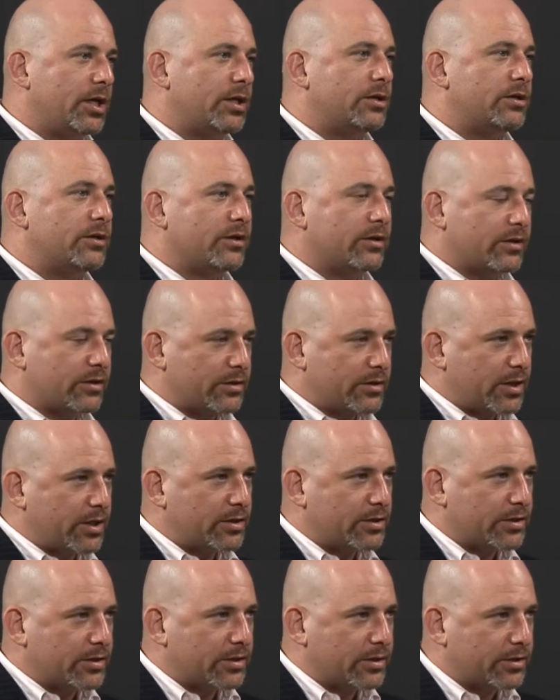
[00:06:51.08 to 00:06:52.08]
into
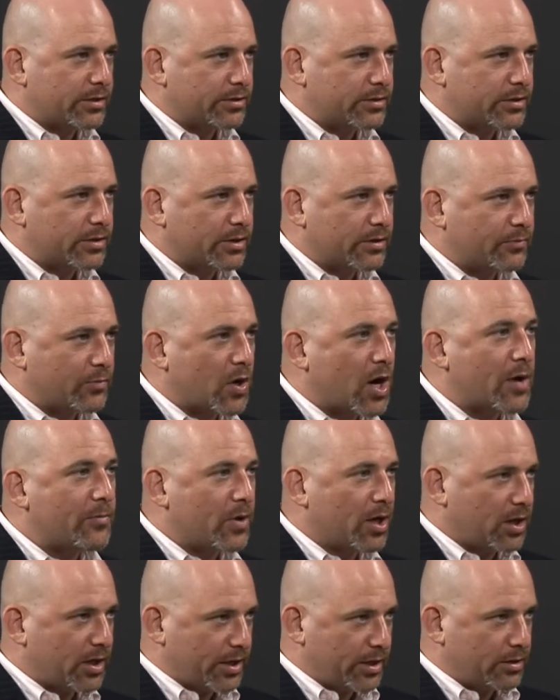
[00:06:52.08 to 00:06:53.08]
the
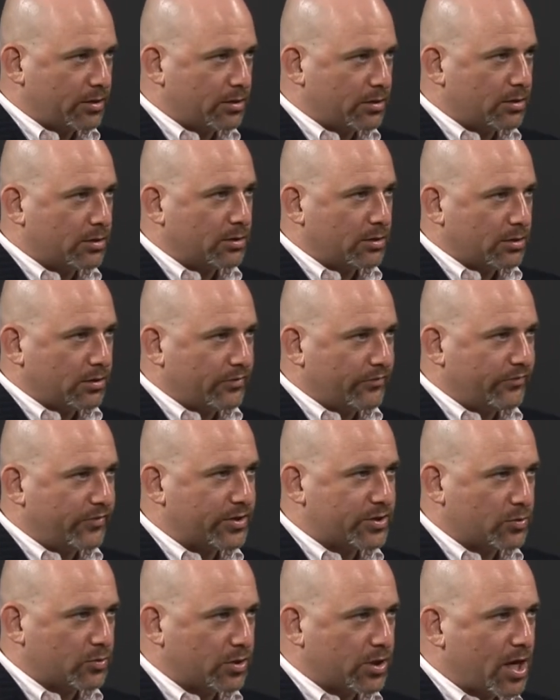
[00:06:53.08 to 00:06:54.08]
primary
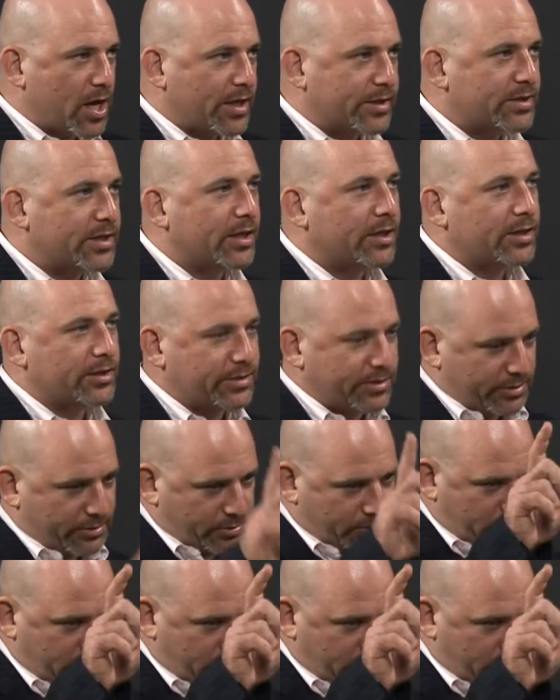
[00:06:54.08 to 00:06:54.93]
visual content. It's